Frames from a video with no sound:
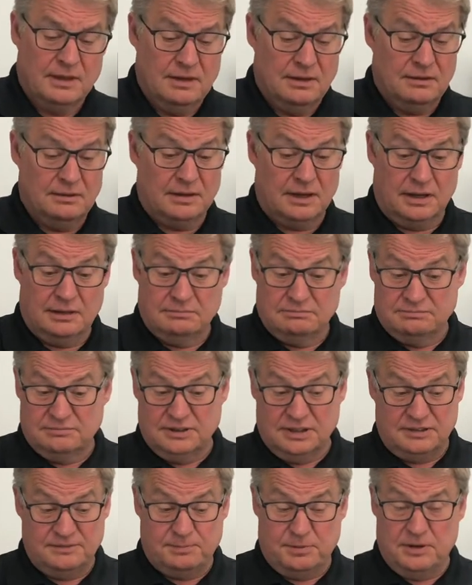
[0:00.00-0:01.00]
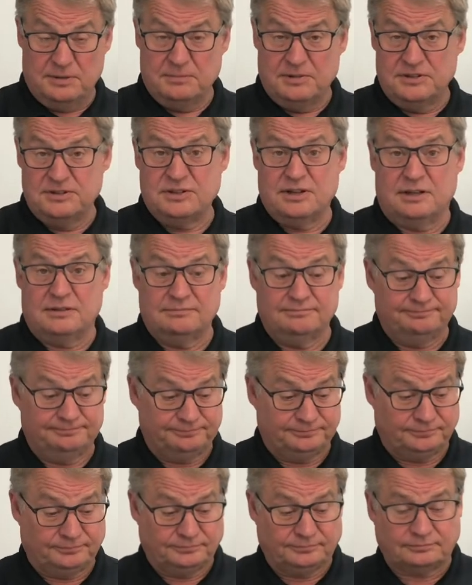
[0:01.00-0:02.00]
Okay, so that's pretty much it.
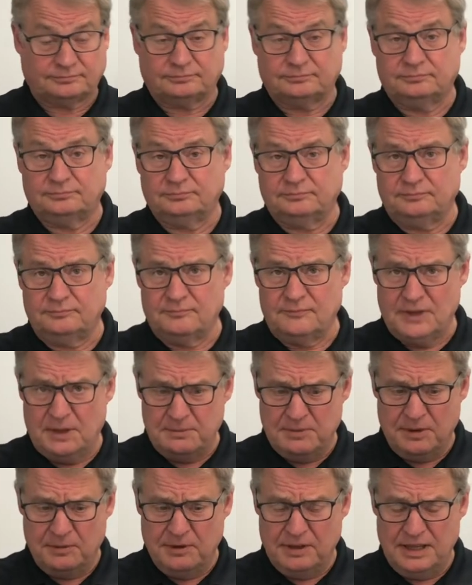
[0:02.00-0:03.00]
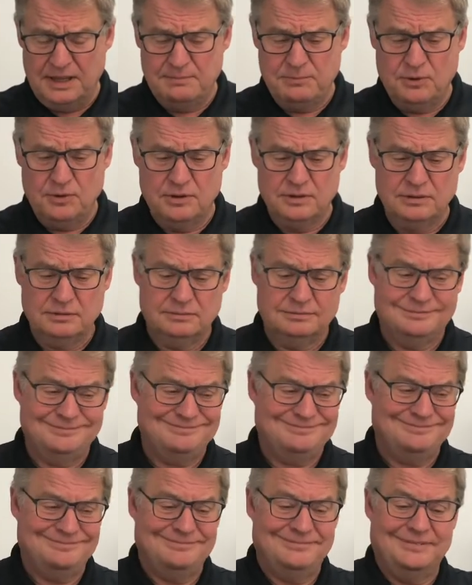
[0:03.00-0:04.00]
My relay board
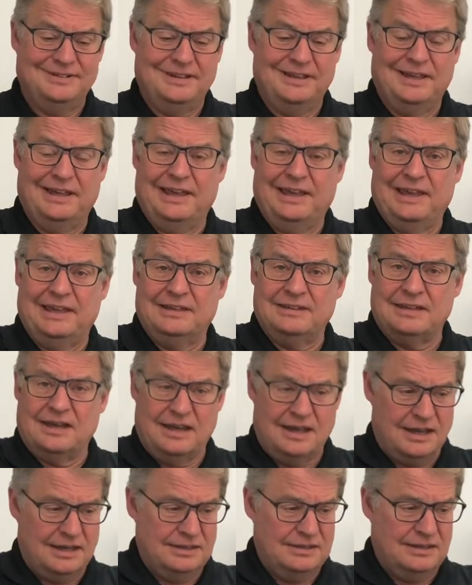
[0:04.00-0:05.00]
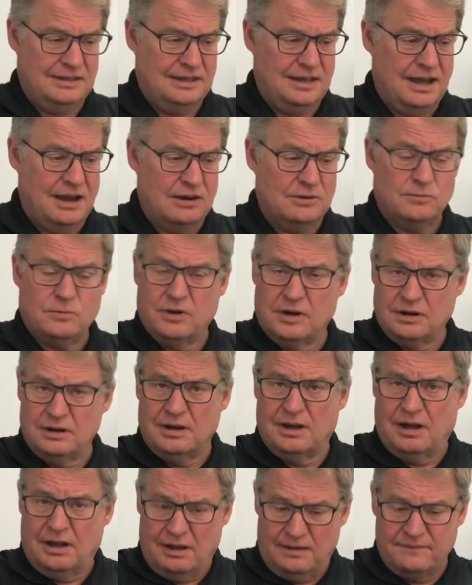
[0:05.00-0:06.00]
and the hardware
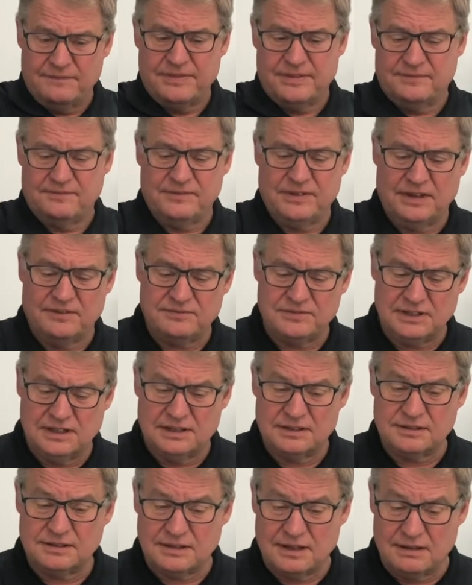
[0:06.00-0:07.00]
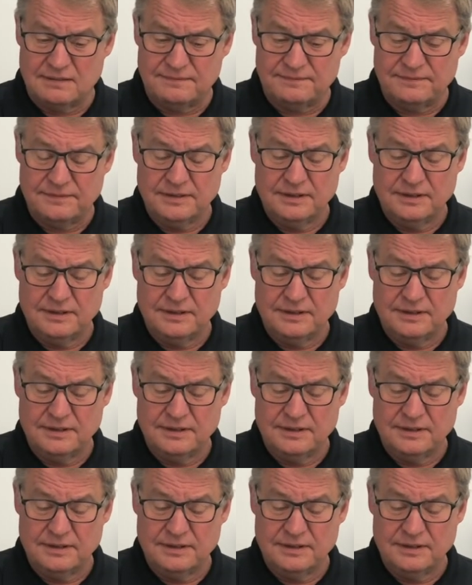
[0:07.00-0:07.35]
of the VFD itself.